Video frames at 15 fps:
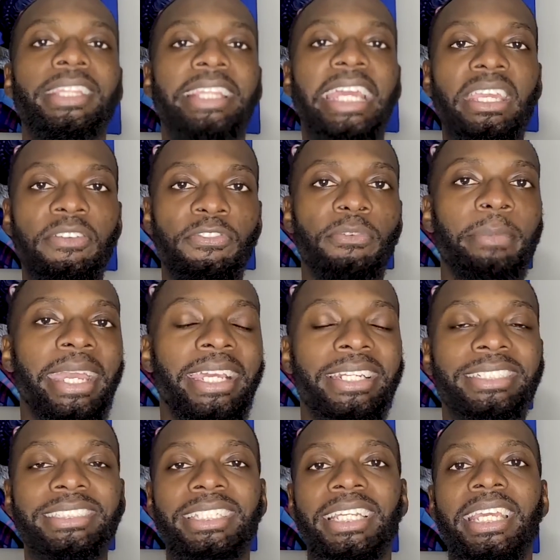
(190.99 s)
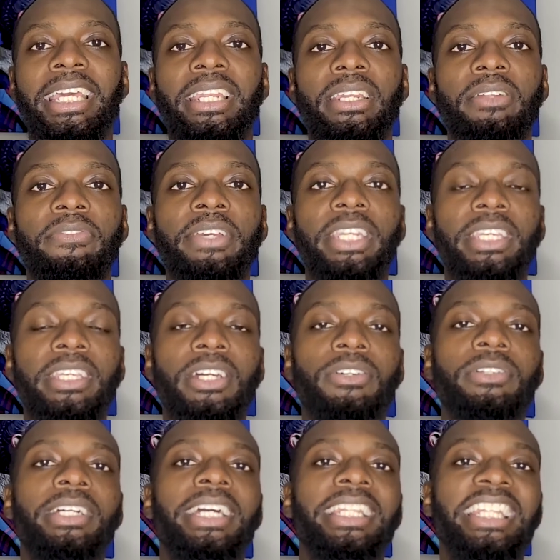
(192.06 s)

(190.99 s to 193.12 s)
Thank you for making it to the end of the video.